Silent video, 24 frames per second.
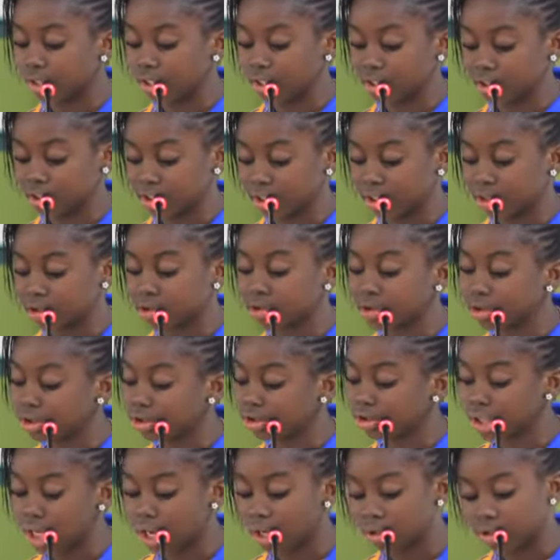engaged
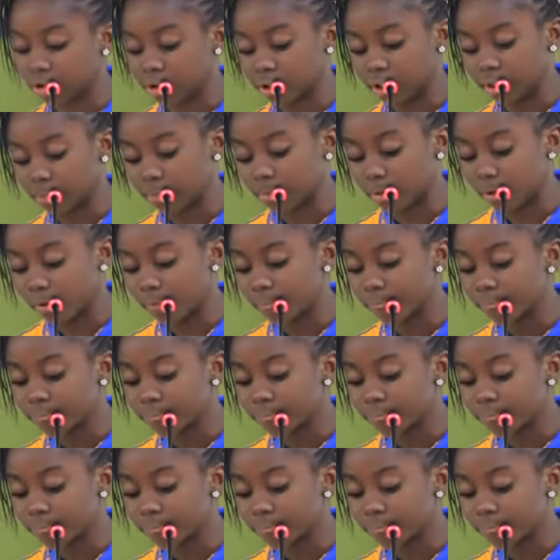in child labor.